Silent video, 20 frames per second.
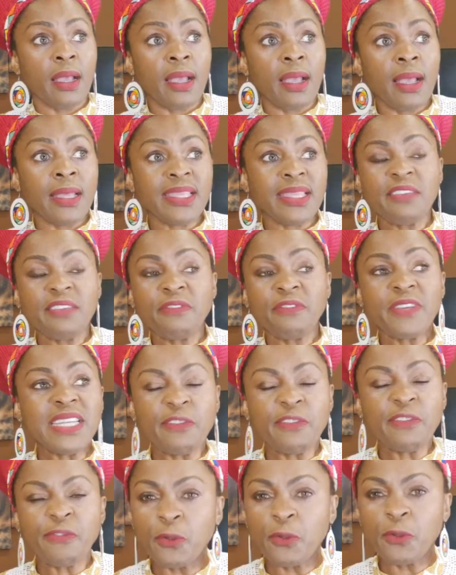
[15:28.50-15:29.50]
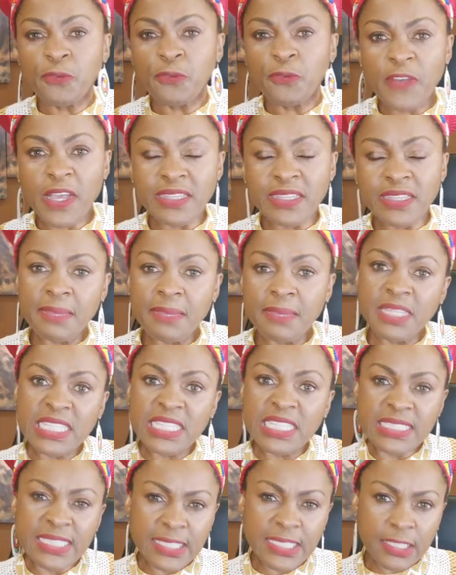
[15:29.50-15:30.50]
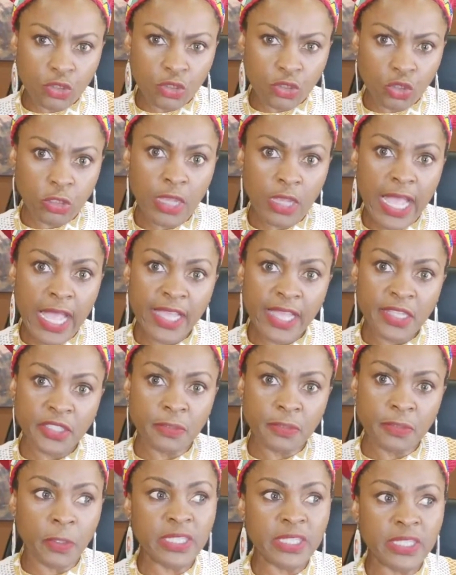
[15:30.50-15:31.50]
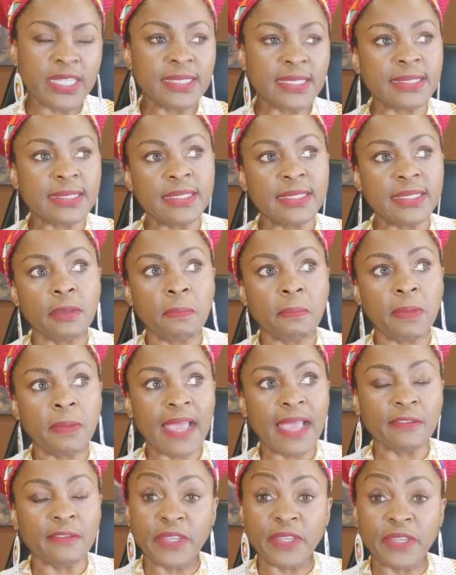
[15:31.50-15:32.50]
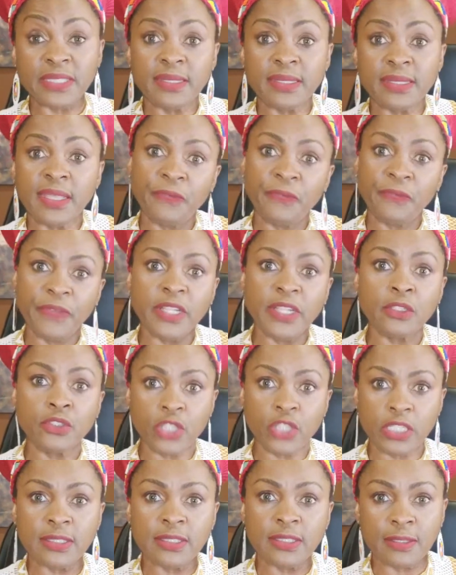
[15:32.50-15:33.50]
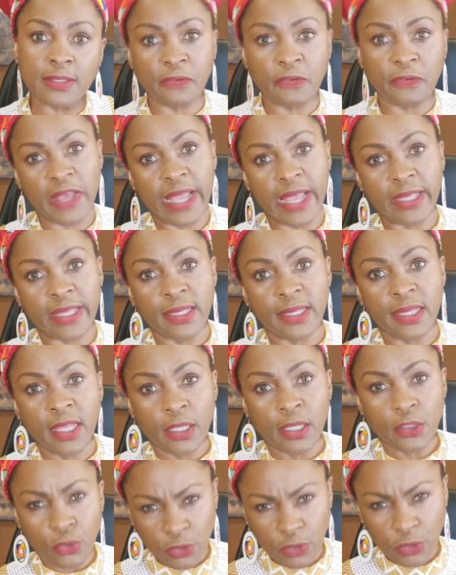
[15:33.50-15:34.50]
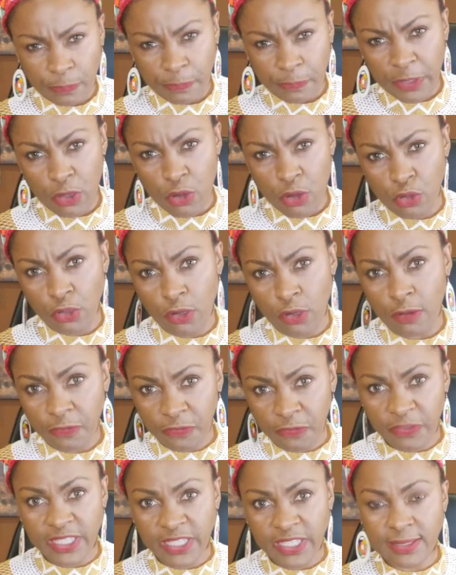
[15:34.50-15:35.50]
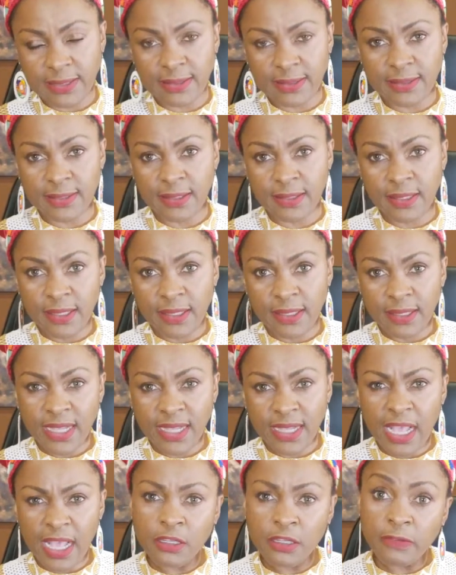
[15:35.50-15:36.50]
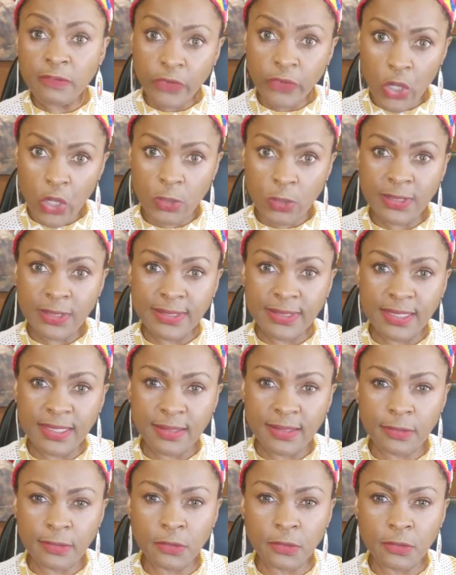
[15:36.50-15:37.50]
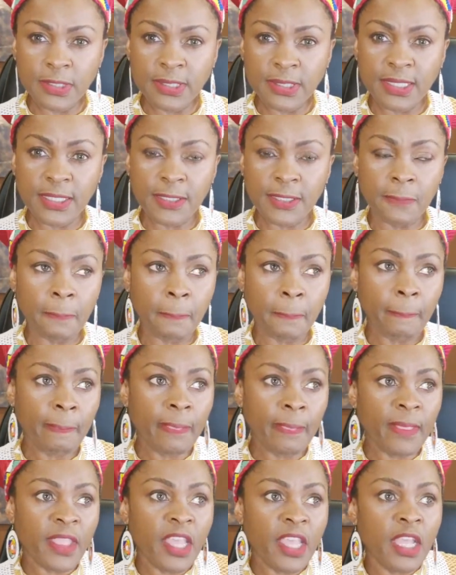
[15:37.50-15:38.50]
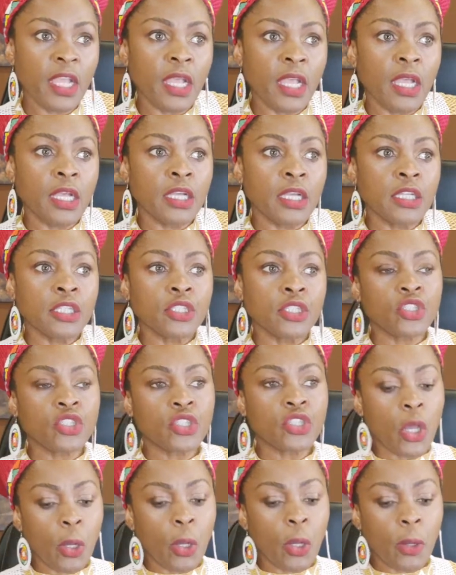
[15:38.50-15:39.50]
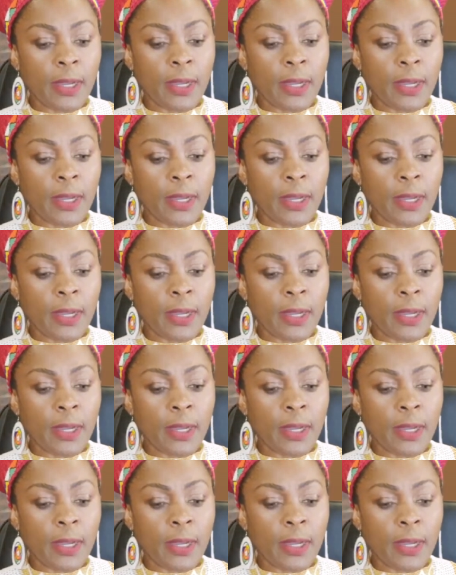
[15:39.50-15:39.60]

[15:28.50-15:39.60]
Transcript: Even if you found them eating trash, but they see a black face, they feel justified to spit on your face. Kind of nonsense, you see? So